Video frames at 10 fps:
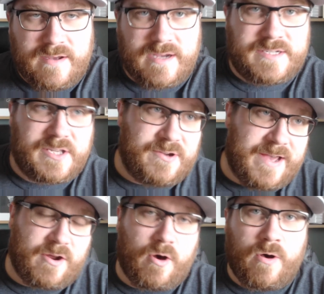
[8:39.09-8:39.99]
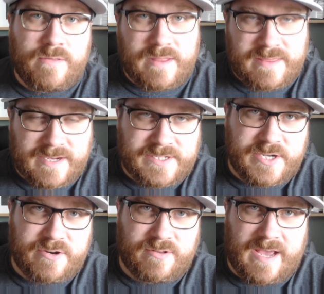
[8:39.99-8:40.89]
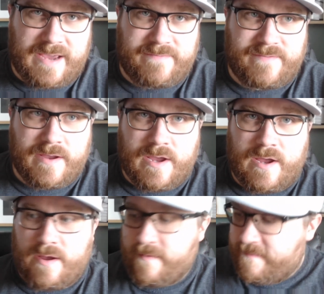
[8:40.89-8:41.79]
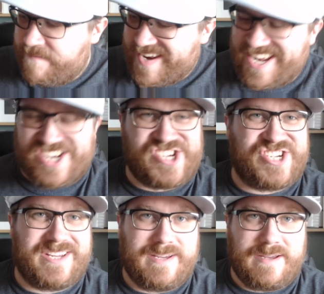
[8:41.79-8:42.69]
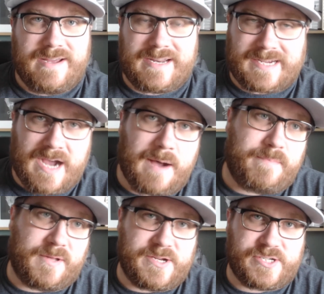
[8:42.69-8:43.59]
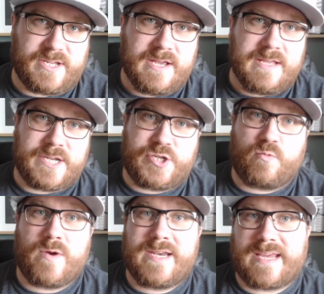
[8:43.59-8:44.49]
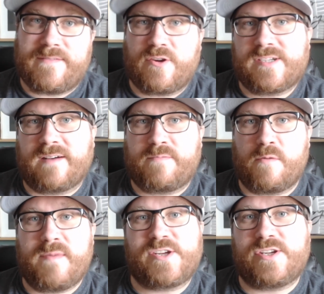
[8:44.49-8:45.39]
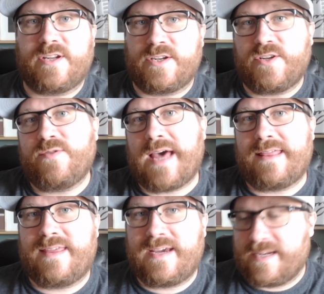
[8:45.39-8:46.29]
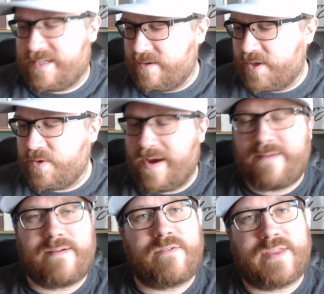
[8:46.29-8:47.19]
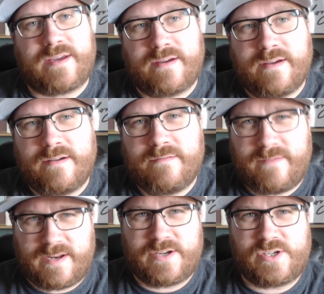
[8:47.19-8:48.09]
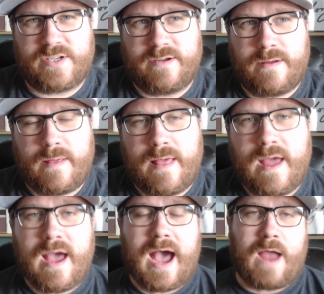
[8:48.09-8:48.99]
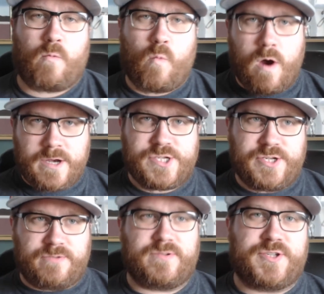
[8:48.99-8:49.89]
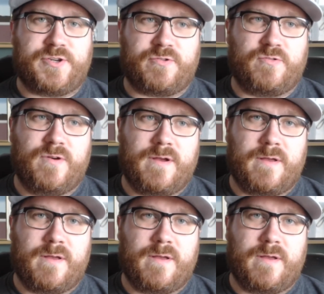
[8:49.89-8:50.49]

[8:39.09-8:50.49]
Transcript: until you had all the things in your life finished and accomplished, that you wouldn't give yourself permission to do that thing until you have everything finished. I want you to